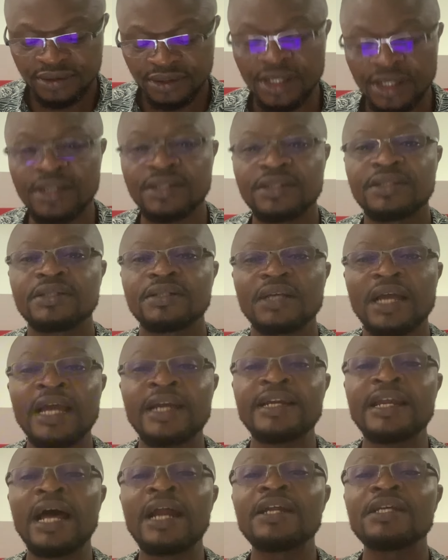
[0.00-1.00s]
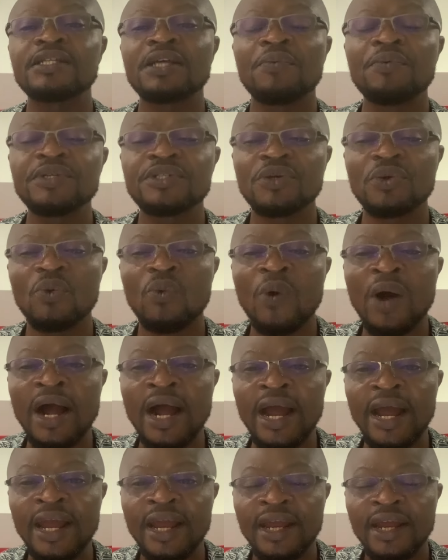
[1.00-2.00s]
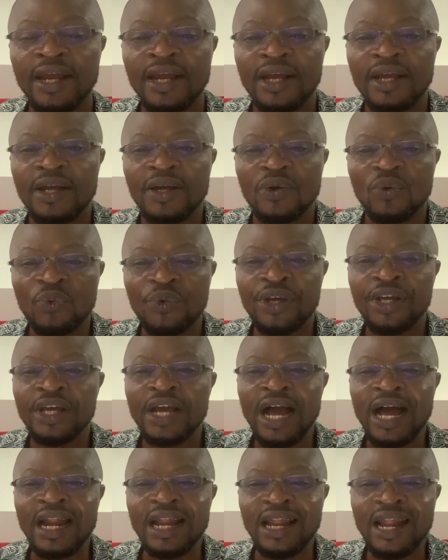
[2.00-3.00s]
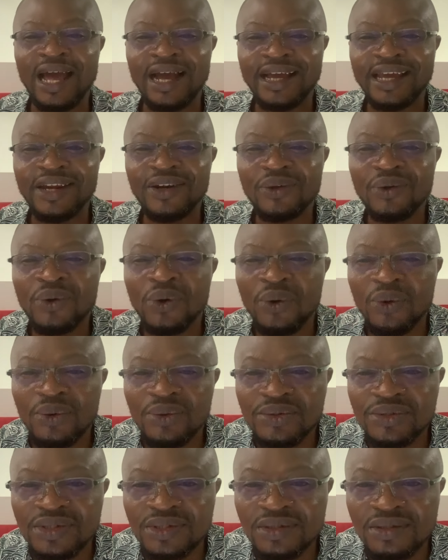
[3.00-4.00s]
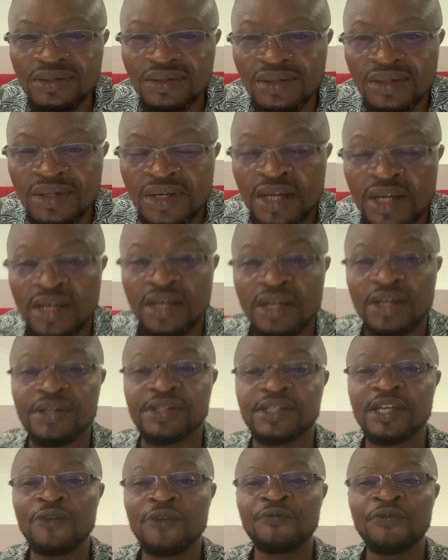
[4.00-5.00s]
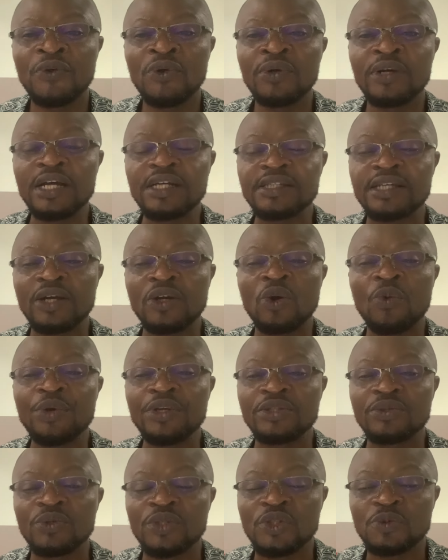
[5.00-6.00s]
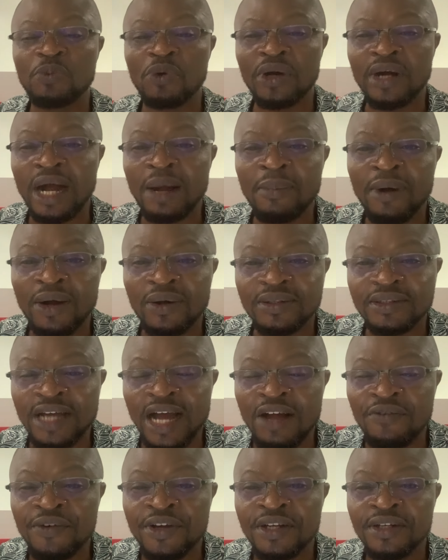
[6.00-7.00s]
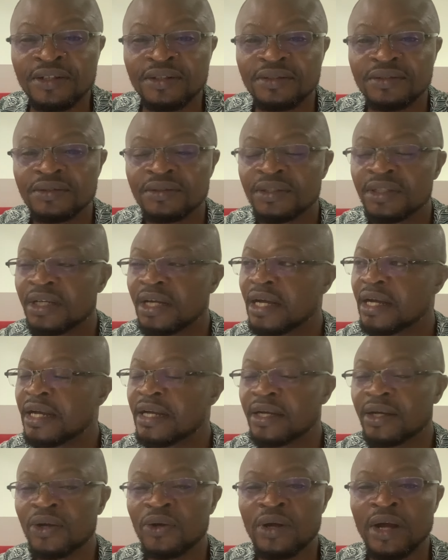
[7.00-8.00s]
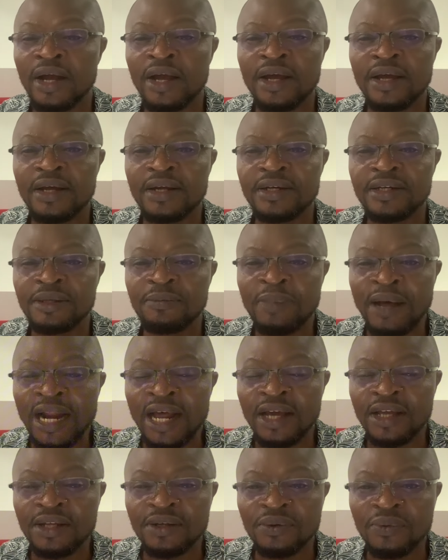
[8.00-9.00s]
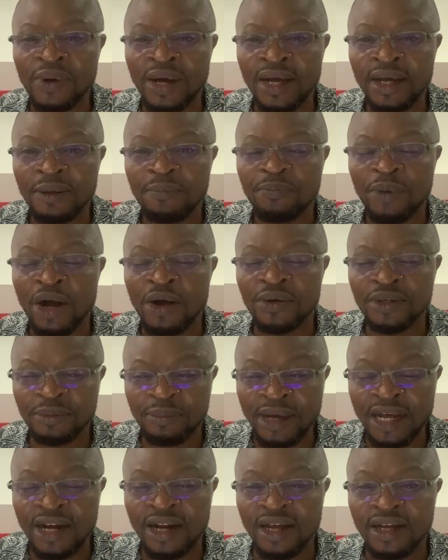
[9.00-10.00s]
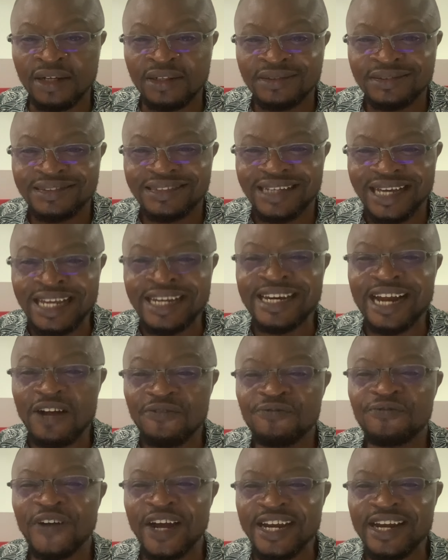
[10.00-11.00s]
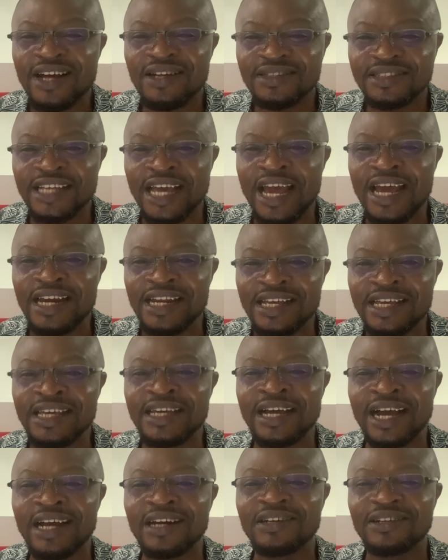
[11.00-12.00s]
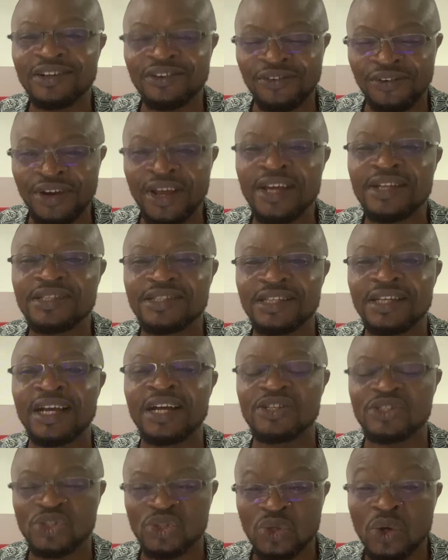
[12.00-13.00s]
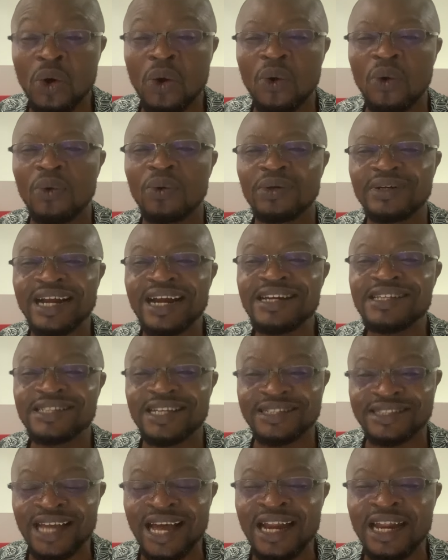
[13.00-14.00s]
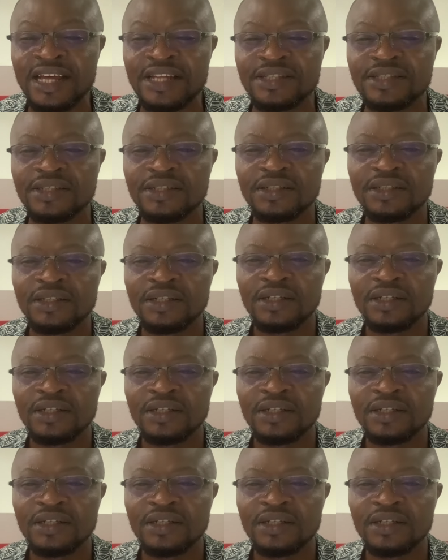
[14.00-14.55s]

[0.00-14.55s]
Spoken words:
Yes. And that is the reason why we are lacking goals. You see, a few days ago, we spoke about having Dybala, why? Paulo Dybala. In that final third, he can create, he can score. That is a talent.